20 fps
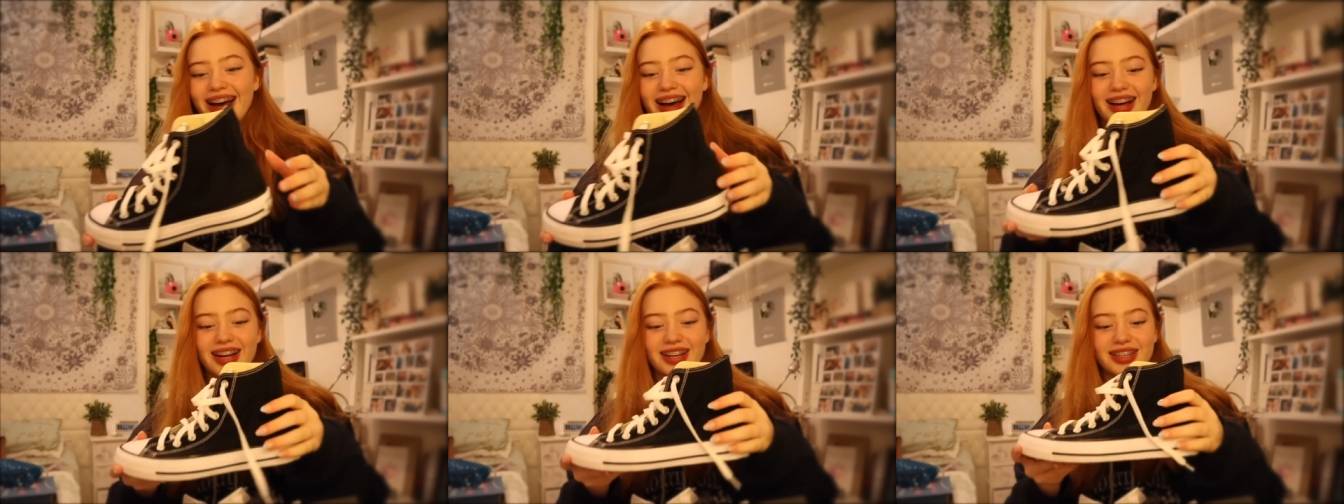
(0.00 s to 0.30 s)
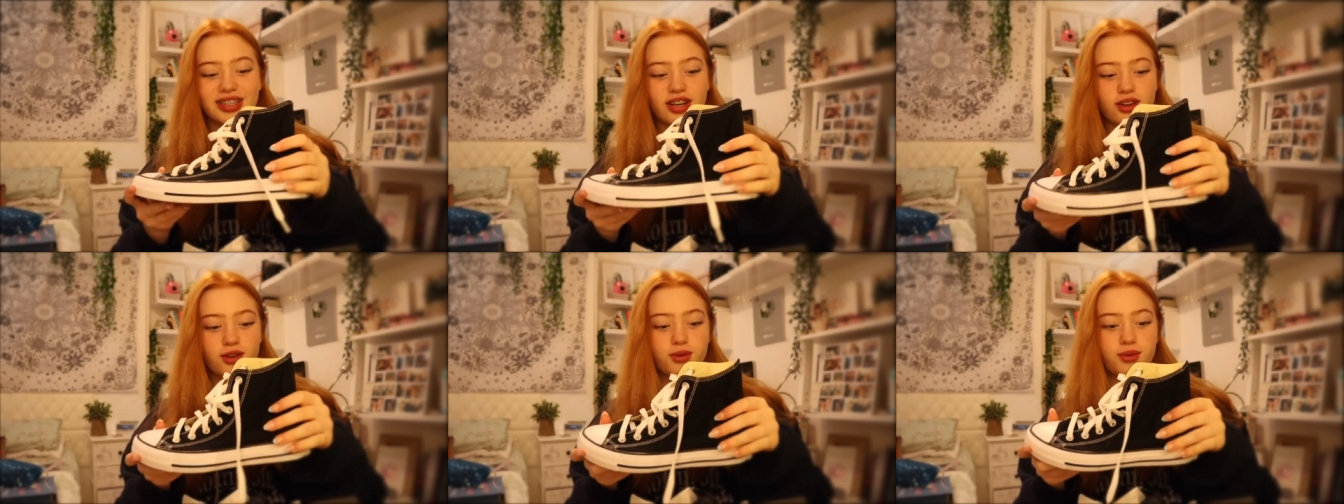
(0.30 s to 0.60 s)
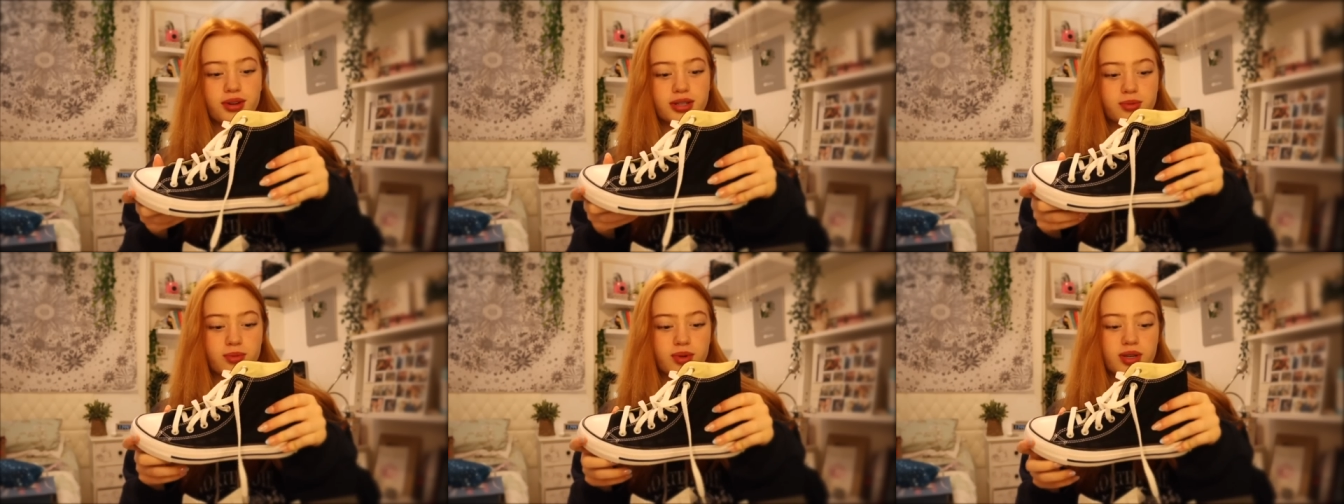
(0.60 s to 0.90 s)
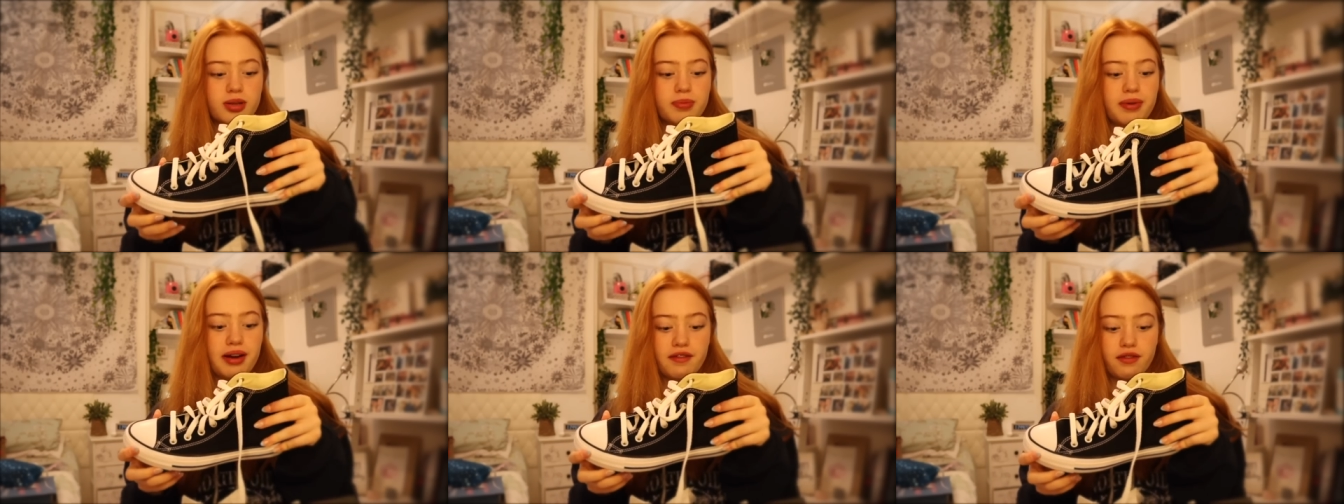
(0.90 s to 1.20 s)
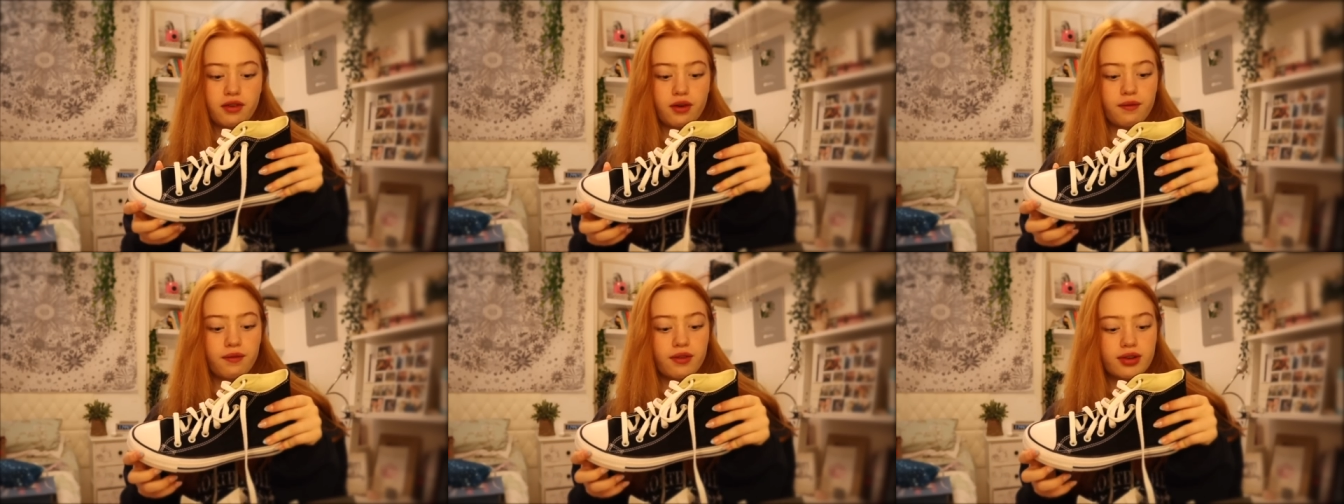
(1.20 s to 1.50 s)
and I always wanted a pair of
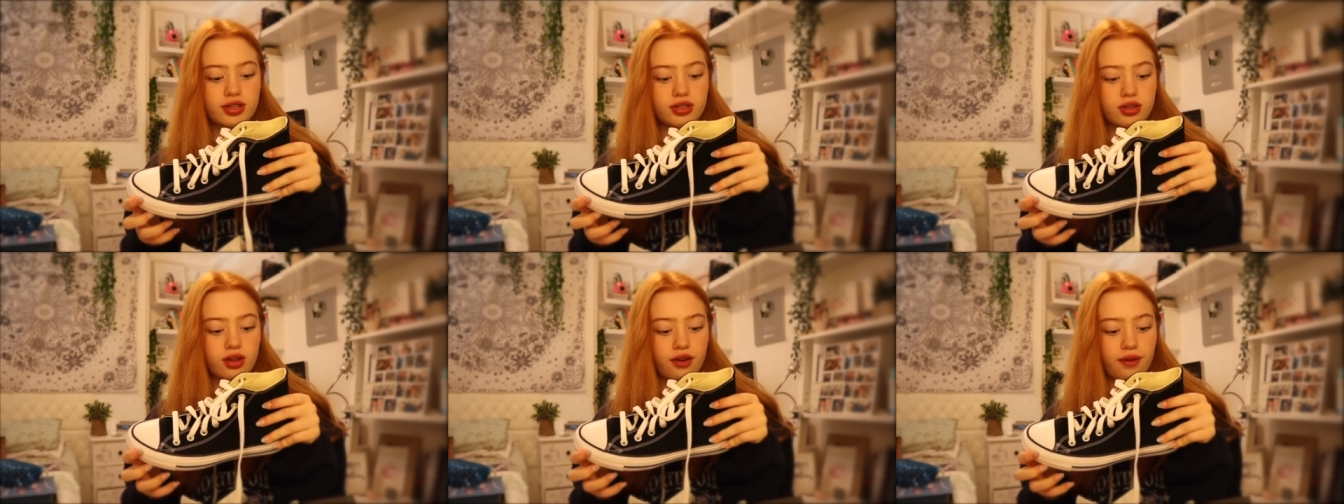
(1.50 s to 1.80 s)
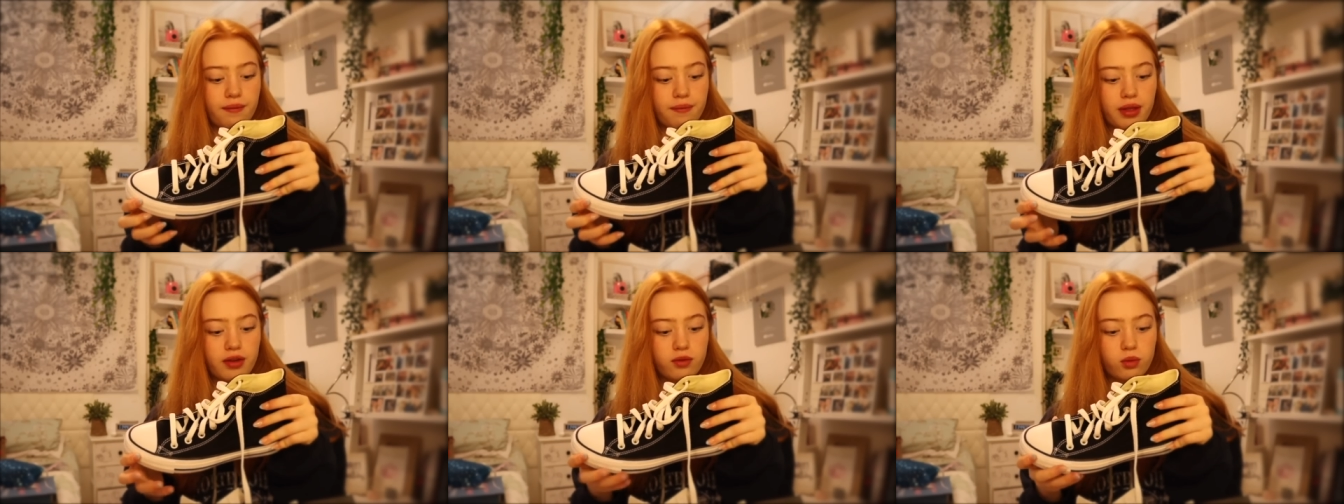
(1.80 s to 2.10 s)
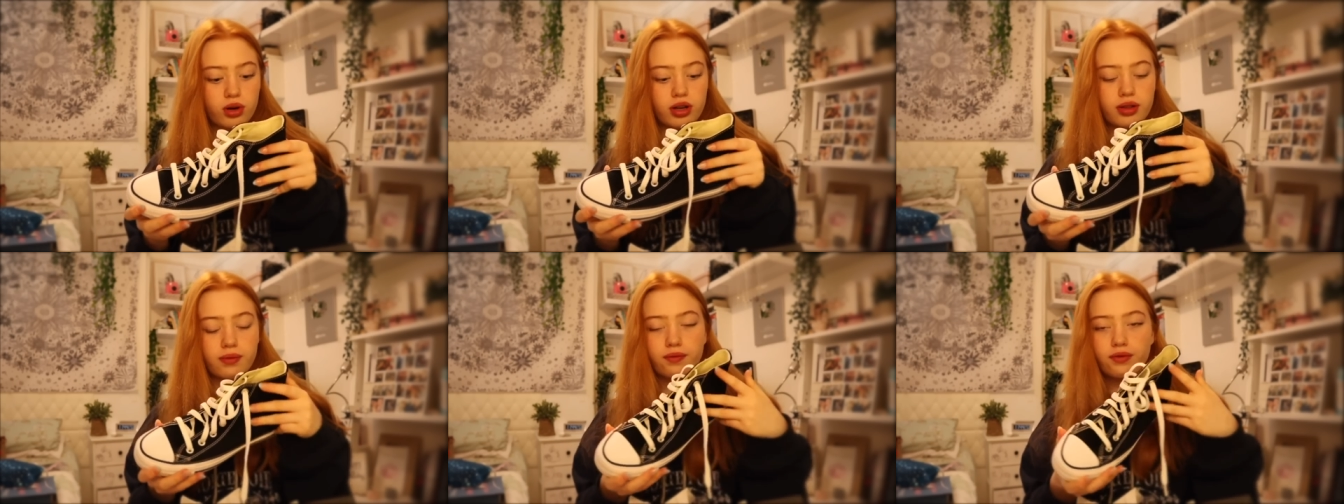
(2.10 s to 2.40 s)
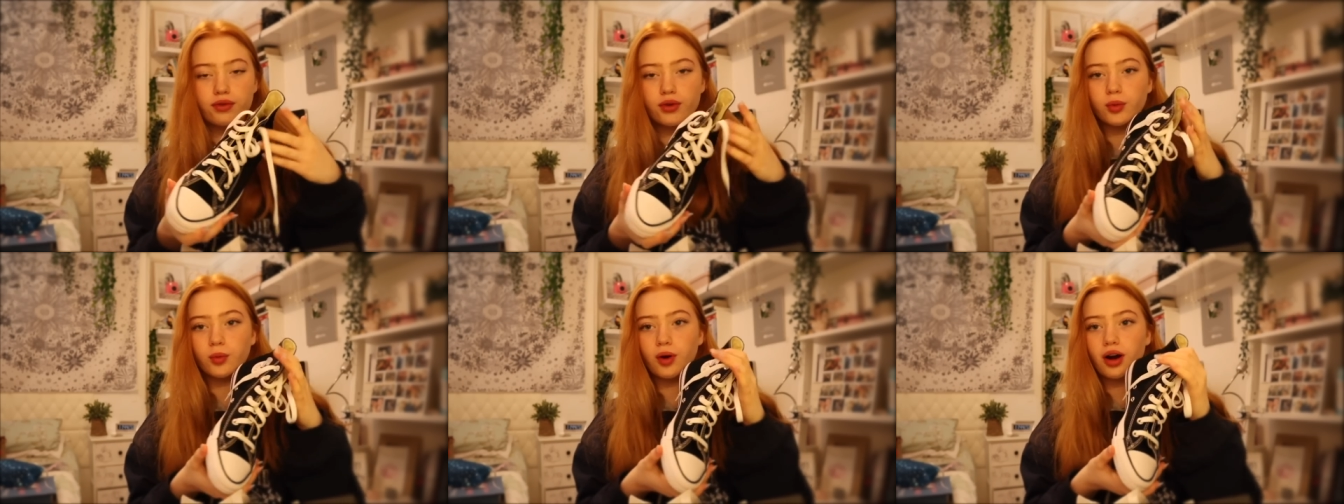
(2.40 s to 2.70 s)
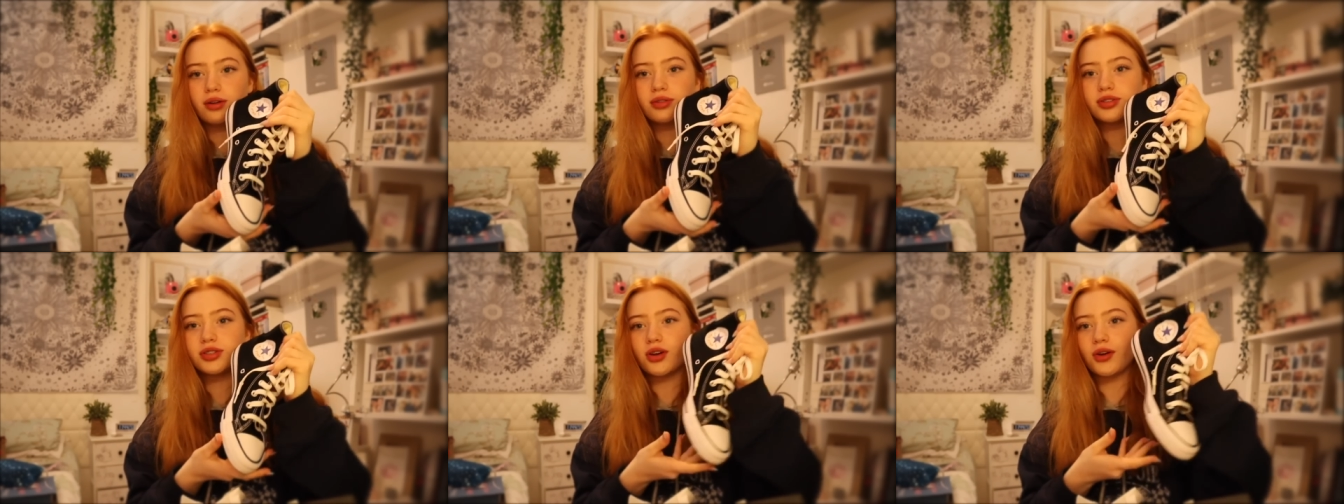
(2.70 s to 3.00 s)
Converse though. I've wanted them for a
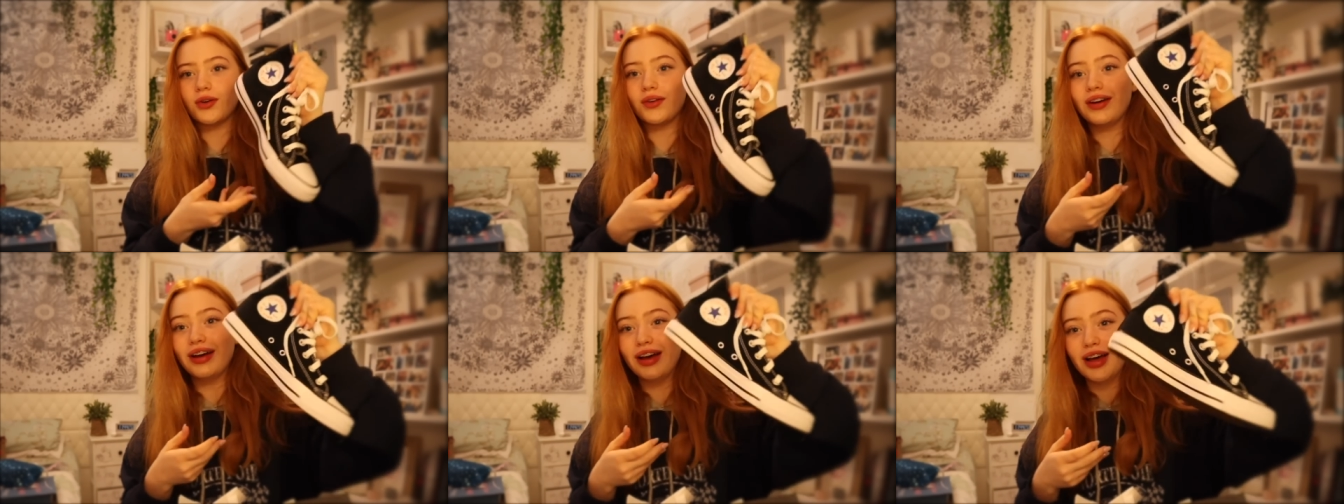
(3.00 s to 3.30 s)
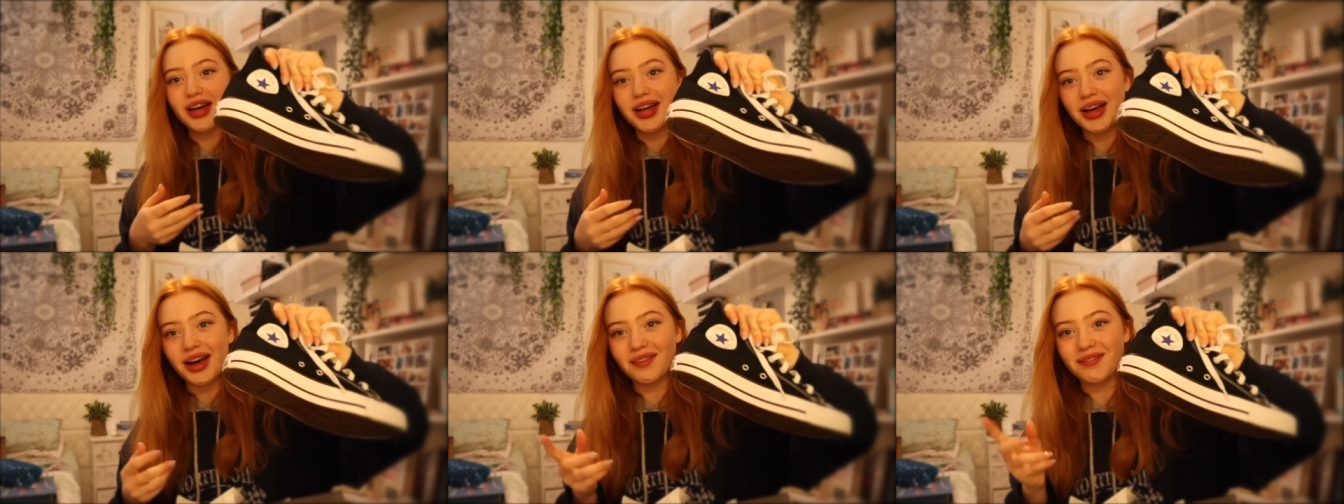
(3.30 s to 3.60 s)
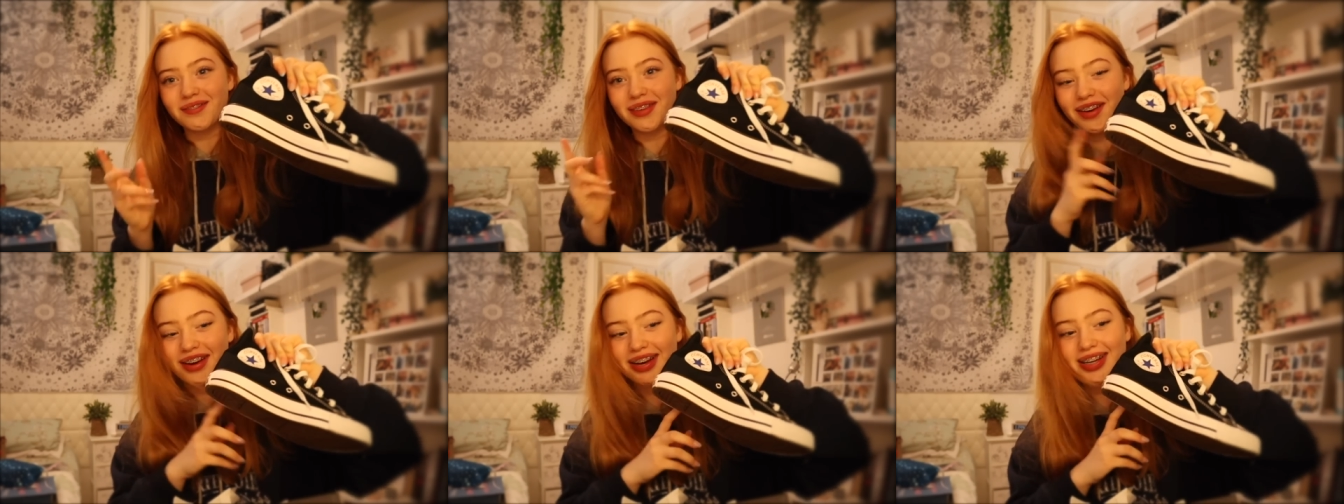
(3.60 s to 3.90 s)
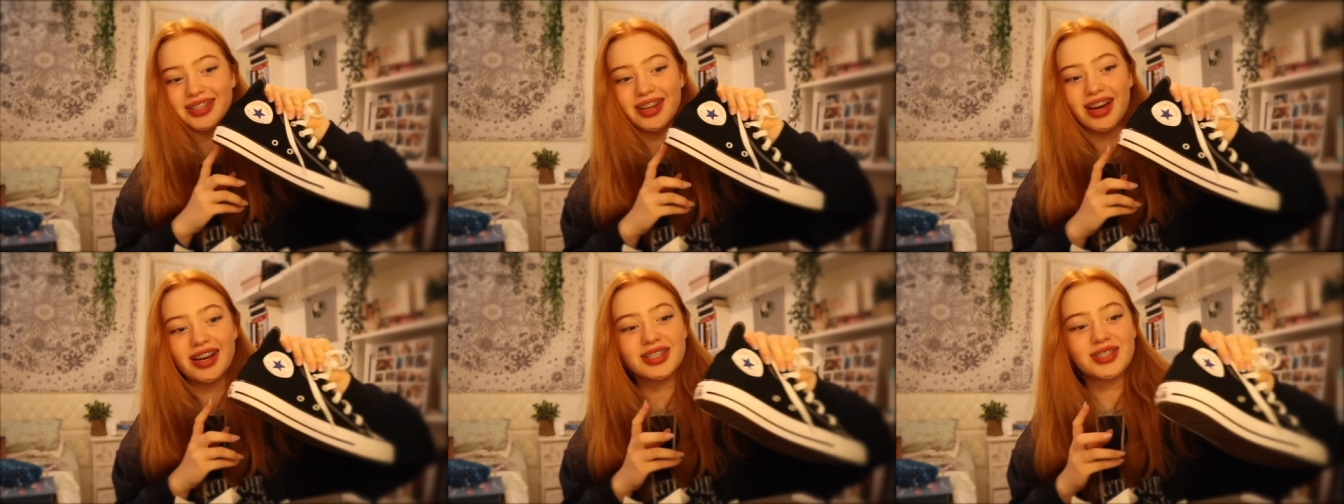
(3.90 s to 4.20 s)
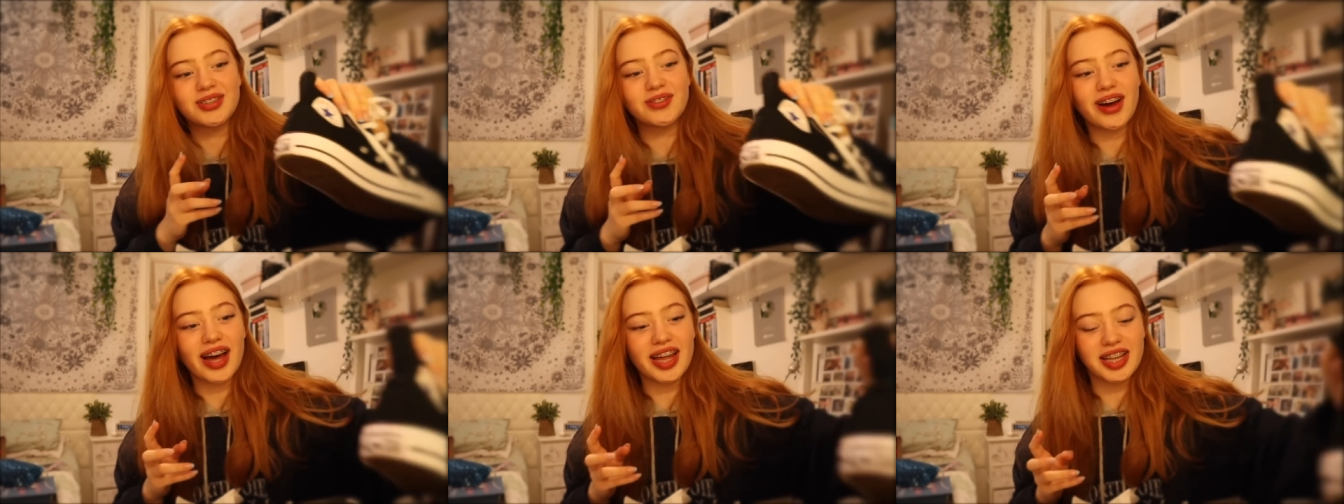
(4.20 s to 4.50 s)
while, so I'm very excited
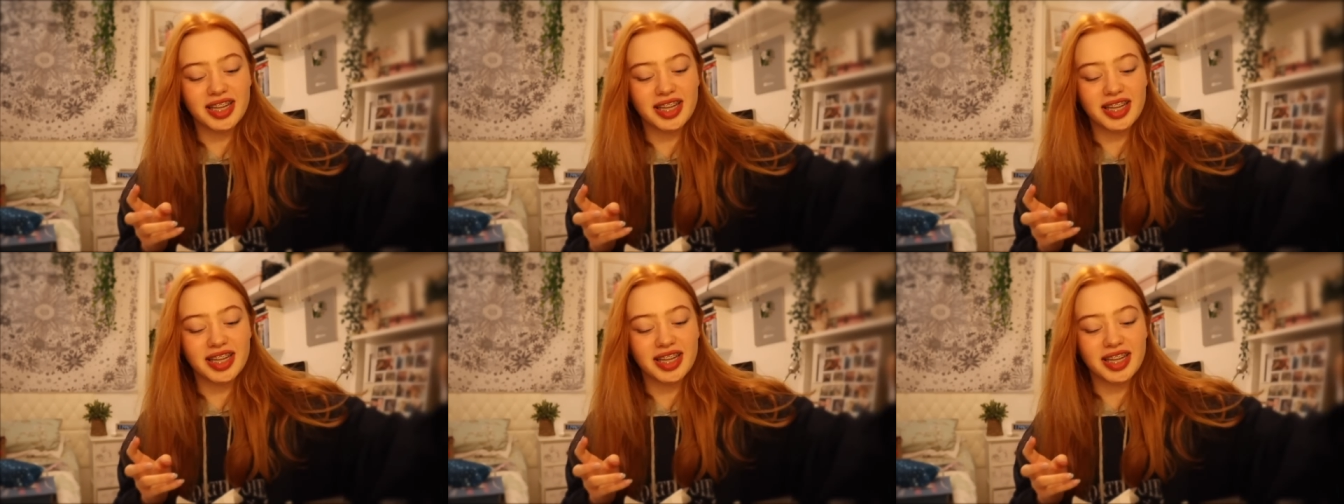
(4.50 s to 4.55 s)
to wear